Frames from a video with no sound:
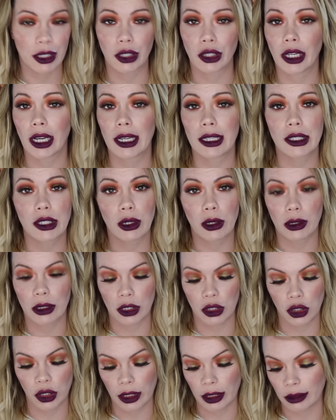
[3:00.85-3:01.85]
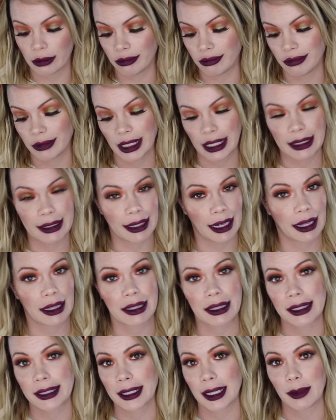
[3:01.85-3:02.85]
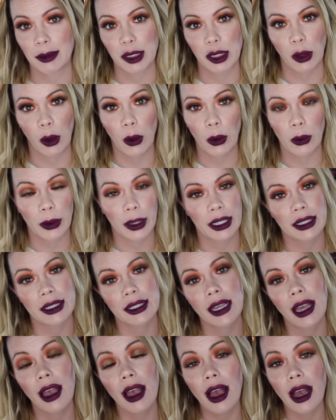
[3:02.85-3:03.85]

so you guys know the drill exactly the same as always.